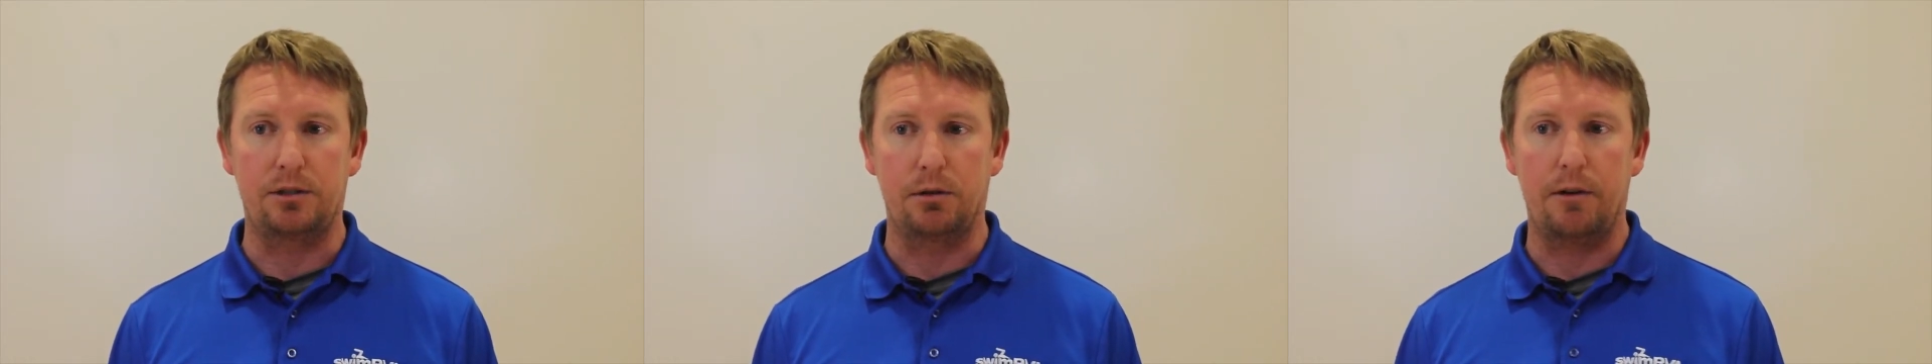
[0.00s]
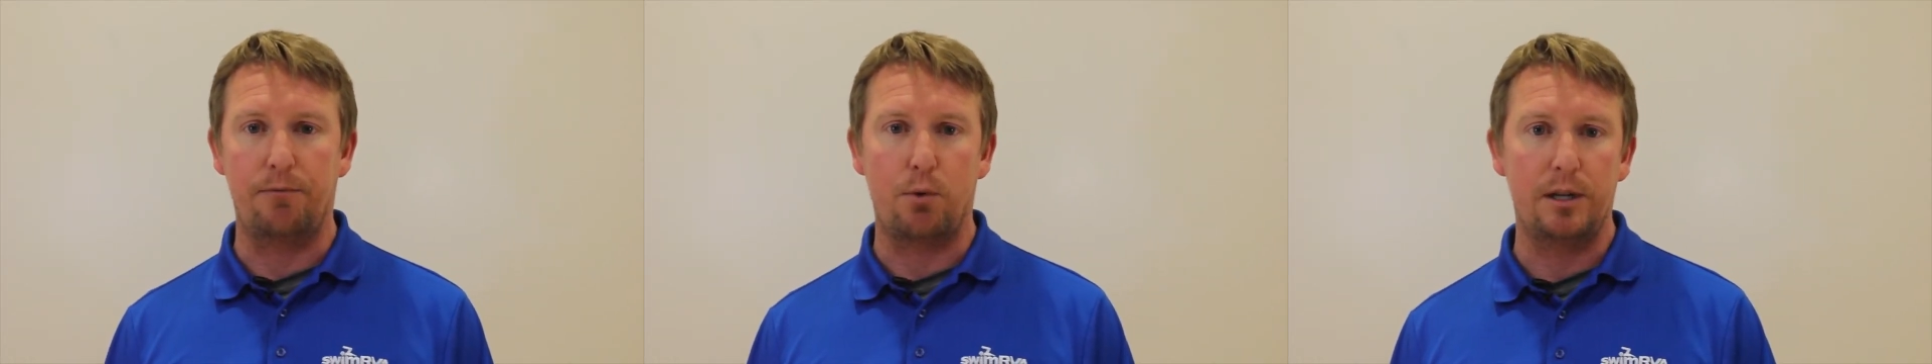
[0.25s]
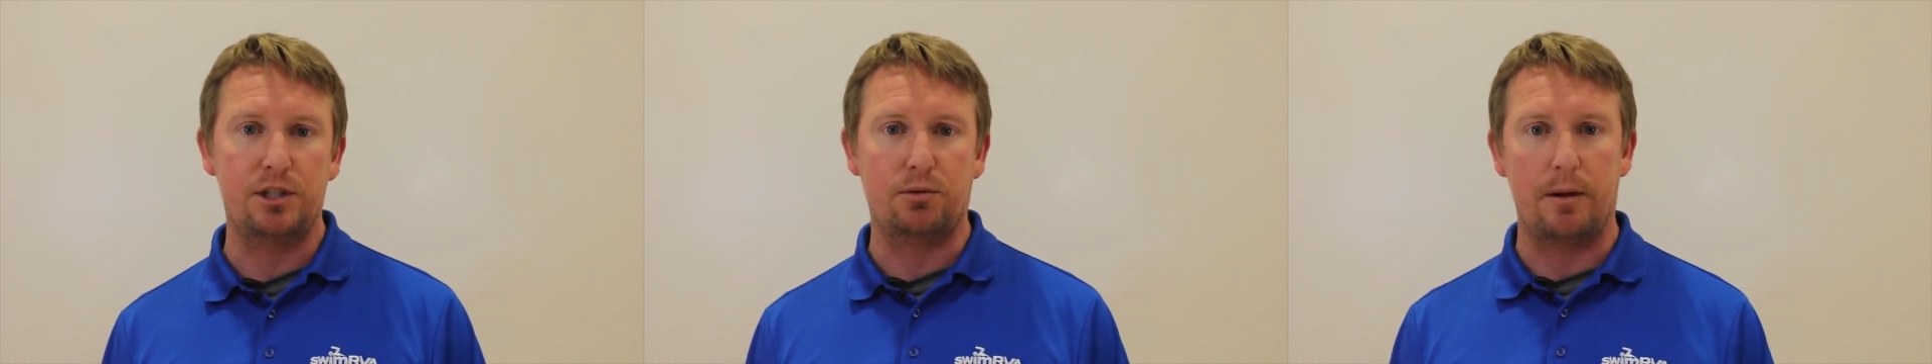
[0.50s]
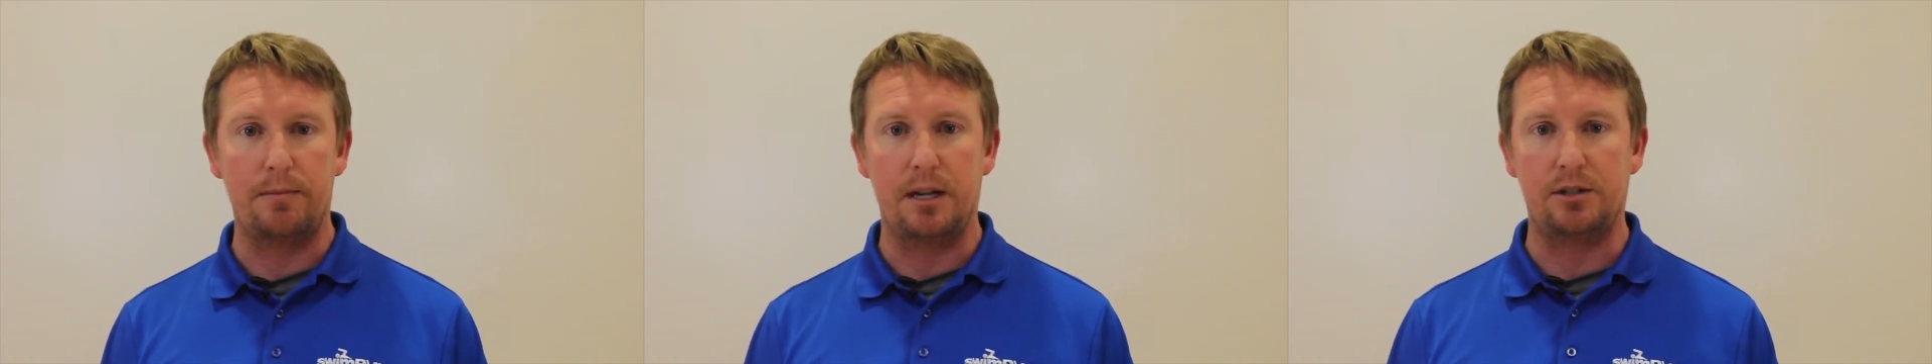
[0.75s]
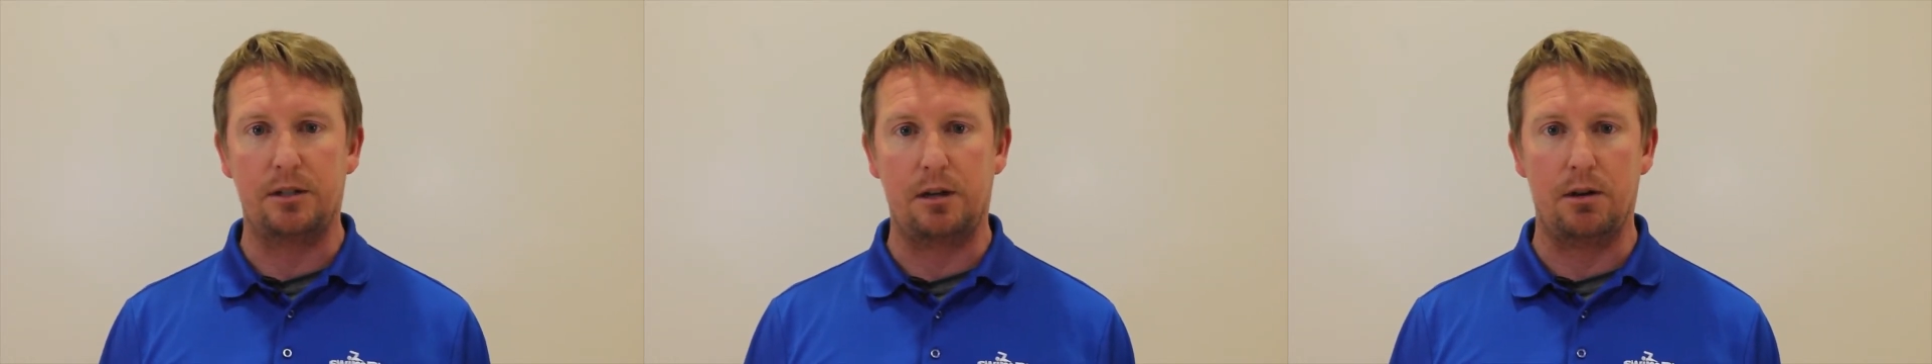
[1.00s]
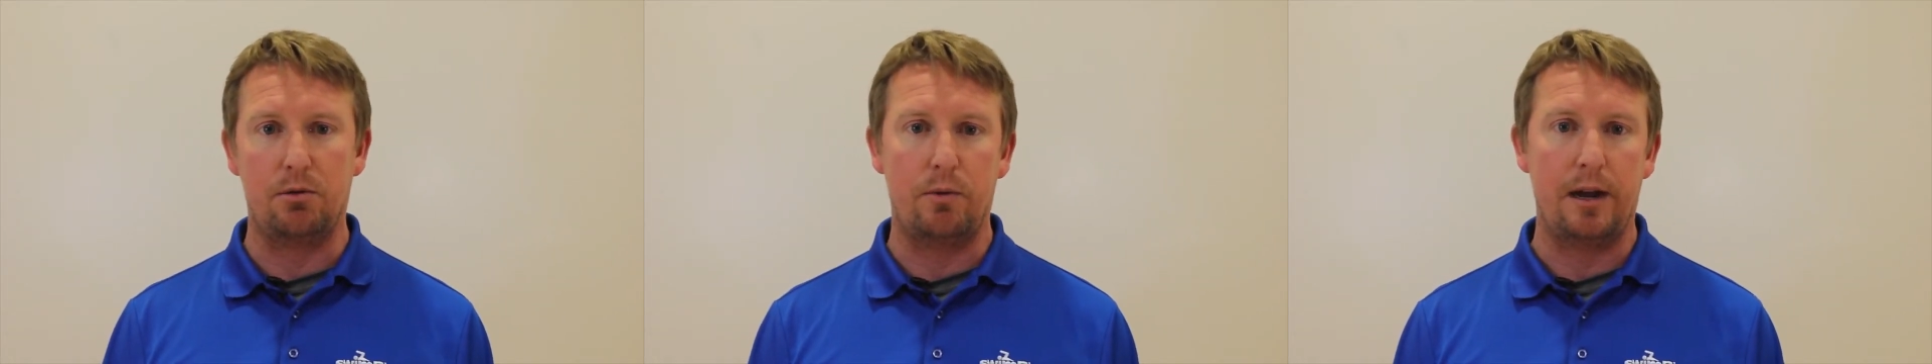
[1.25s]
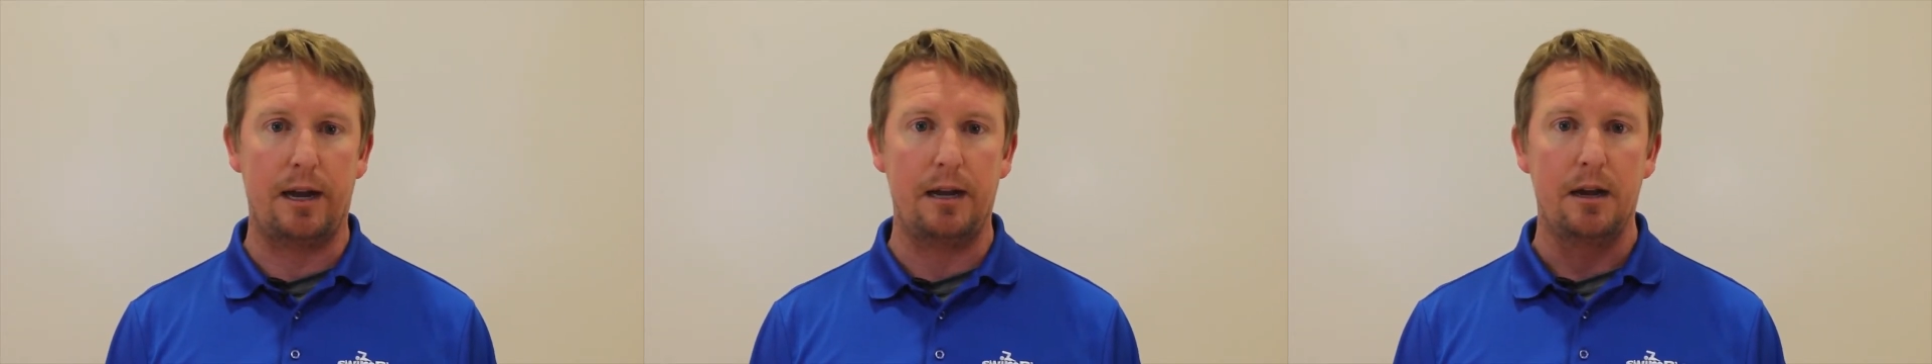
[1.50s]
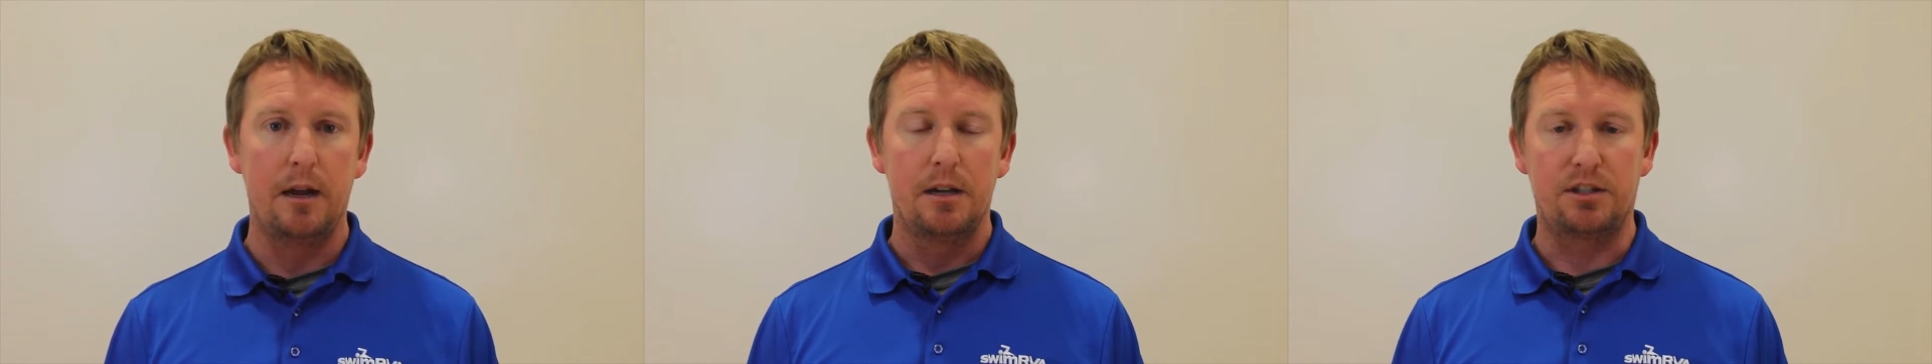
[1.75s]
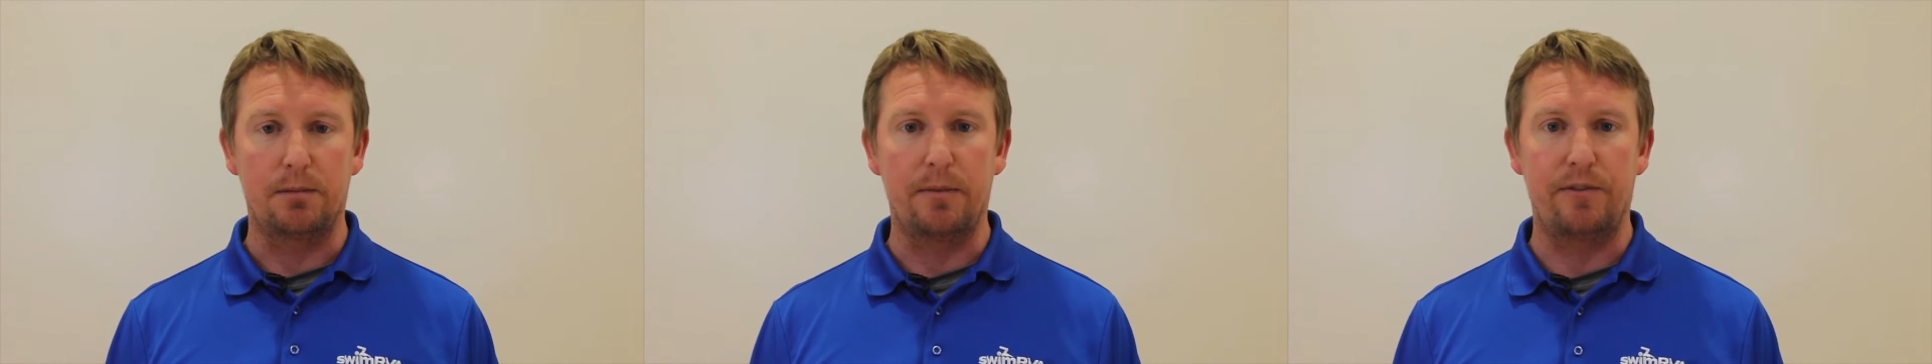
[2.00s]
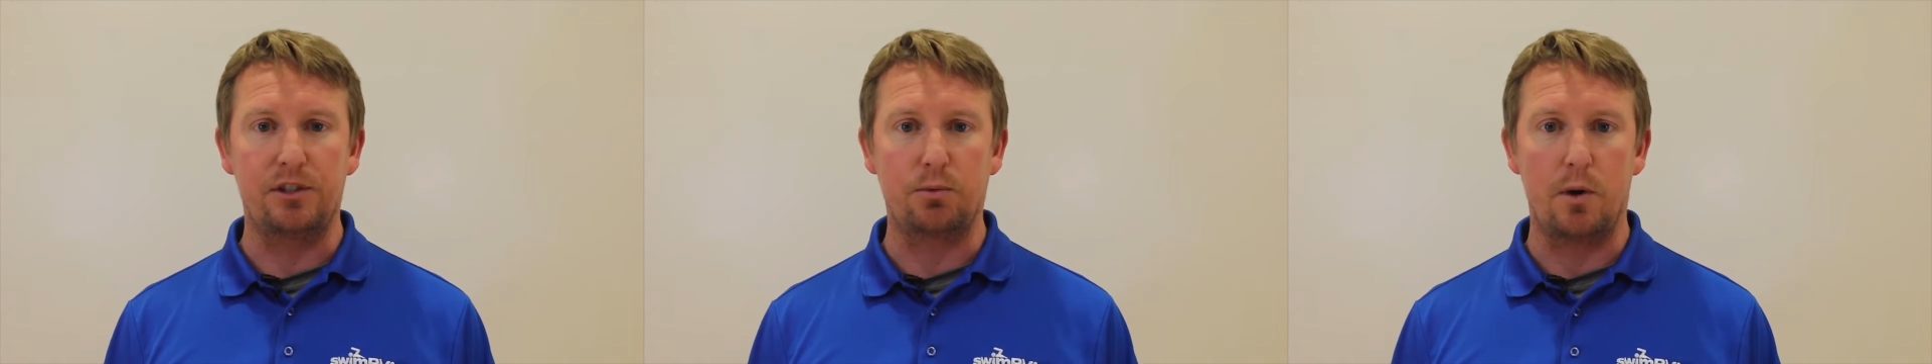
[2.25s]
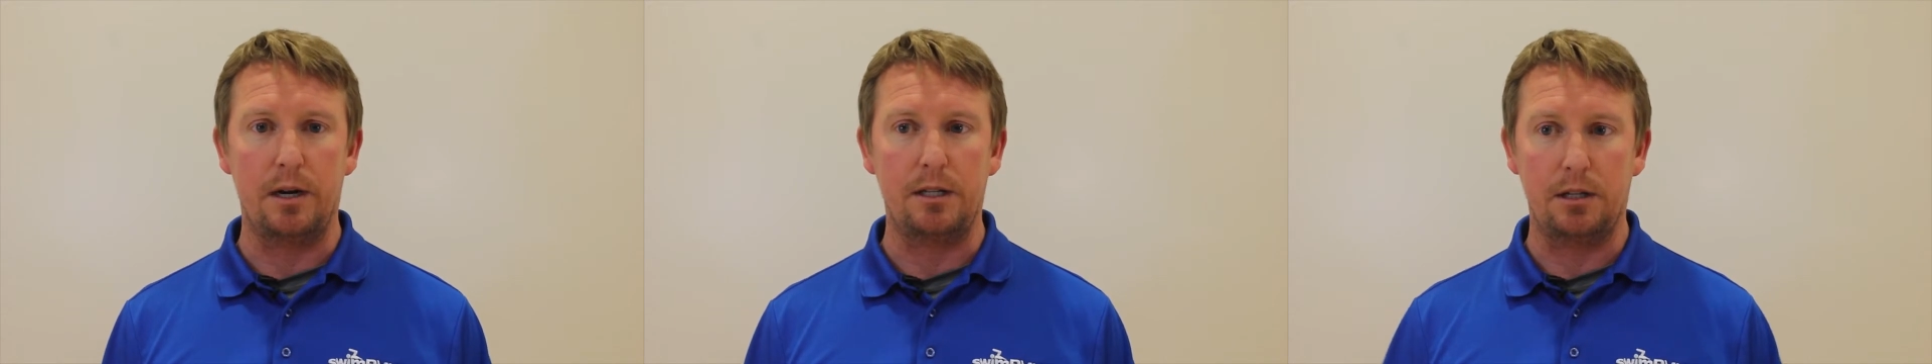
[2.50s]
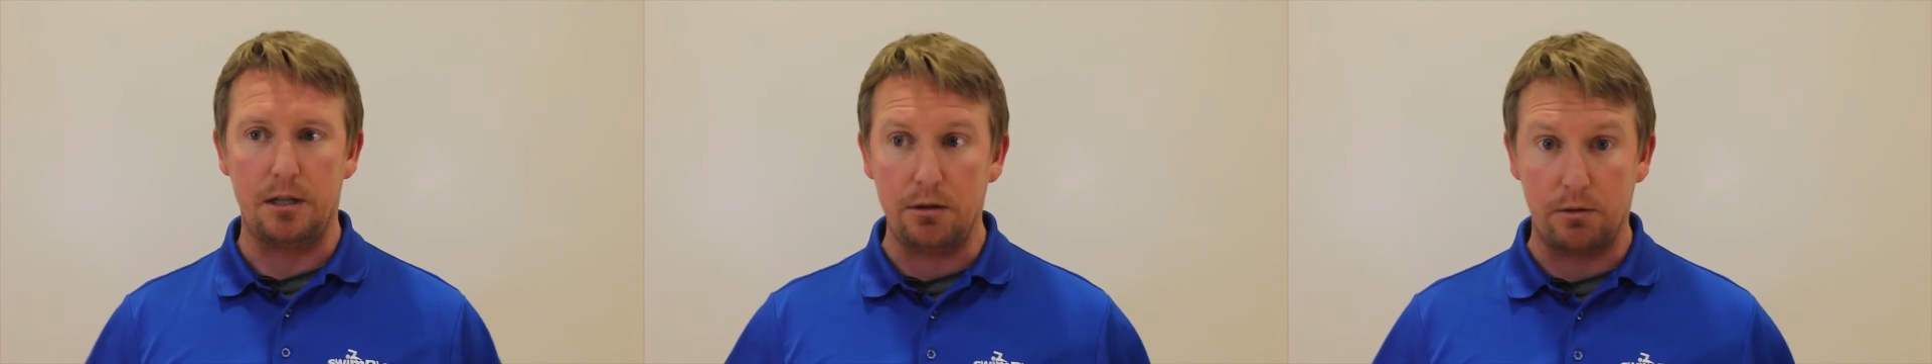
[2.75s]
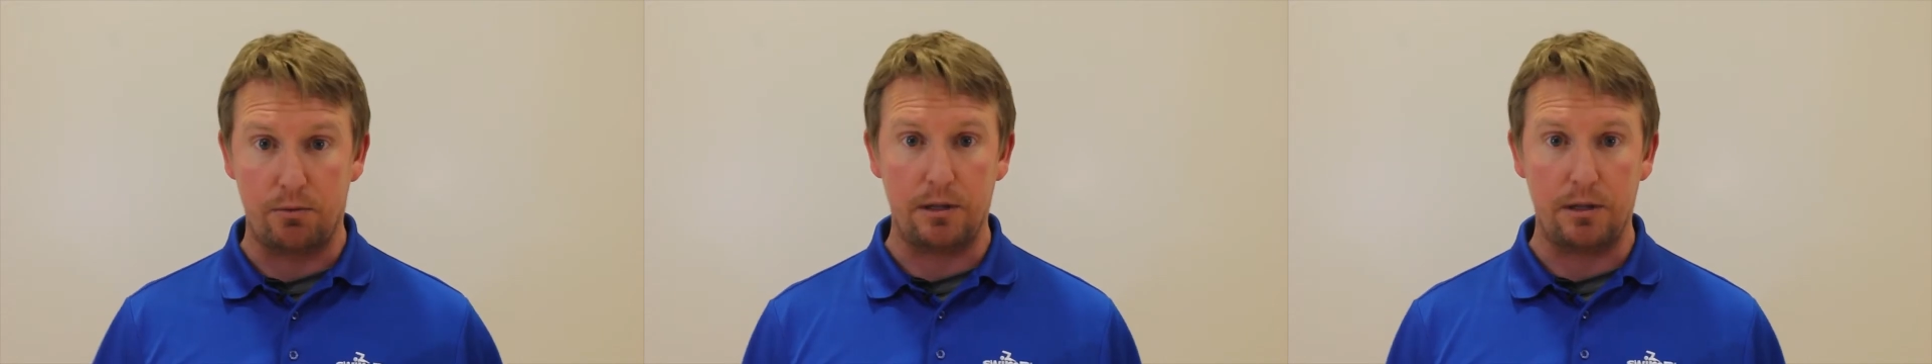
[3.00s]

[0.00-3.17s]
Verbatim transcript: So if one swim doesn't go the way some of us wanted to do,